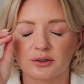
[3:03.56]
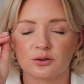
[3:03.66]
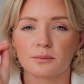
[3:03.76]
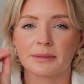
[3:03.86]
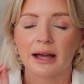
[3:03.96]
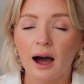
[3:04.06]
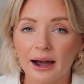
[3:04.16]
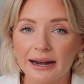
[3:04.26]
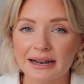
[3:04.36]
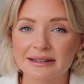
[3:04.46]
it was on my
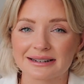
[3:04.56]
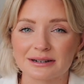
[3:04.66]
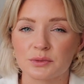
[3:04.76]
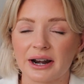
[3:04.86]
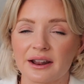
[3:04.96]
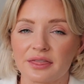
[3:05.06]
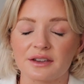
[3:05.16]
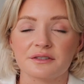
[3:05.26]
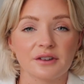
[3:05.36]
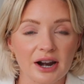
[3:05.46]
eyelids. I didn't want
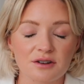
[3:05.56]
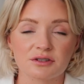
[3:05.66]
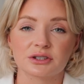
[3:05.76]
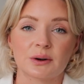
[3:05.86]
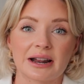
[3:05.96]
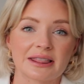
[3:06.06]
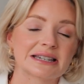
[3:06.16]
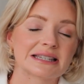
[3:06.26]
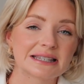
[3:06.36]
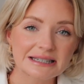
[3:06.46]
anything fragranced or anything
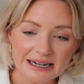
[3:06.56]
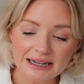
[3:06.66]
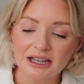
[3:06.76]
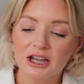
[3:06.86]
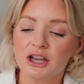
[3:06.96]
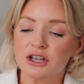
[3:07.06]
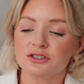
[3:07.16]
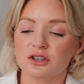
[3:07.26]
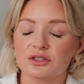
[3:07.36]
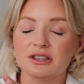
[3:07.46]
to sting.
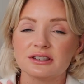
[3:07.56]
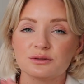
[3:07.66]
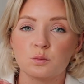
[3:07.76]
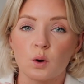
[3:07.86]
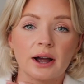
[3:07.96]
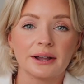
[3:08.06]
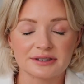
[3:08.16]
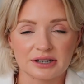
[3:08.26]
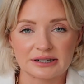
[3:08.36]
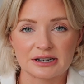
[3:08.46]
So this is why I
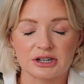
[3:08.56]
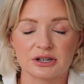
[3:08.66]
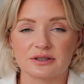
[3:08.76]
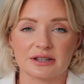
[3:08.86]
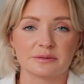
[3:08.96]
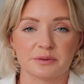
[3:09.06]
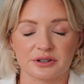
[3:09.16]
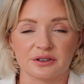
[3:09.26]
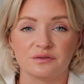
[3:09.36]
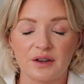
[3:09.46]
started to use this,
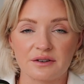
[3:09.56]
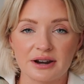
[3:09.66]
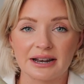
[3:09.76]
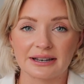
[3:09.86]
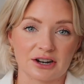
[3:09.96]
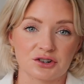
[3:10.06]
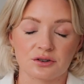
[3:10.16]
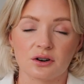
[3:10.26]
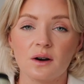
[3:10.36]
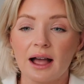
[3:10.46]
because it's very
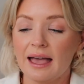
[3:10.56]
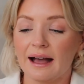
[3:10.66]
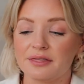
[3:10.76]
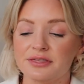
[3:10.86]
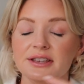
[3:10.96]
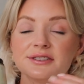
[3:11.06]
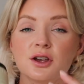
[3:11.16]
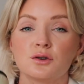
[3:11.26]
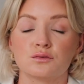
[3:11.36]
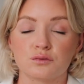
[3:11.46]
natural, and this
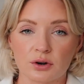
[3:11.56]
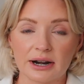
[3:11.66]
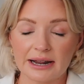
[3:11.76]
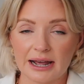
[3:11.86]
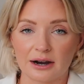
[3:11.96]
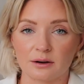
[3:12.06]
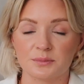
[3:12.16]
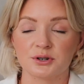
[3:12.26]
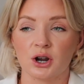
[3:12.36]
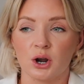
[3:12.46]
really
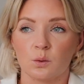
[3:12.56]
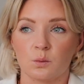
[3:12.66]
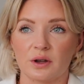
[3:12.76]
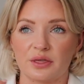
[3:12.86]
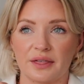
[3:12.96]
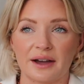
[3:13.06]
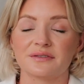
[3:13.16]
helped with that